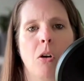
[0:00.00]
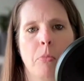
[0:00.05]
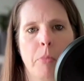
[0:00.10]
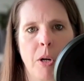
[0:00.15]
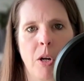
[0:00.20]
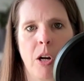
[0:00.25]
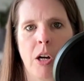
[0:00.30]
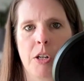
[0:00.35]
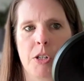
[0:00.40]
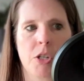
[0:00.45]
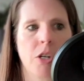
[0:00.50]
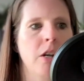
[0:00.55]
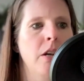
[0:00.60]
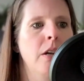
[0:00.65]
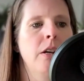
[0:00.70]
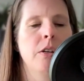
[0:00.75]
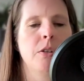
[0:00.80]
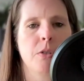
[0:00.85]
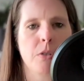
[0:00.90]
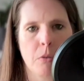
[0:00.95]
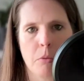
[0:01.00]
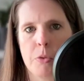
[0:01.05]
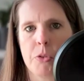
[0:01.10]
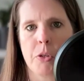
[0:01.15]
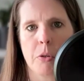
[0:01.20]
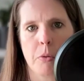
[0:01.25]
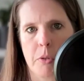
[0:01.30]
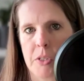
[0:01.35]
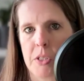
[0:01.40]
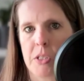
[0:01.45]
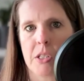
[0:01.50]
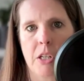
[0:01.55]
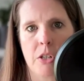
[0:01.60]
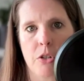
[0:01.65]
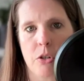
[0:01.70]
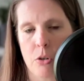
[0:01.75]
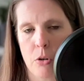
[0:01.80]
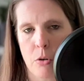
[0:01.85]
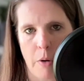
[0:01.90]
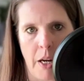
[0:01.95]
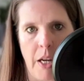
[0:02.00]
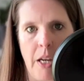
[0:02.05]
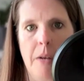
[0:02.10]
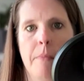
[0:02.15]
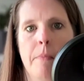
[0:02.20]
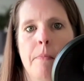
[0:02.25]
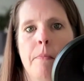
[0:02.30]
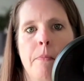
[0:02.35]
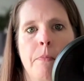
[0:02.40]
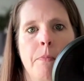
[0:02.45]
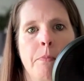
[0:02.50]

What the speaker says: oh my gosh, so-and-so is such a great,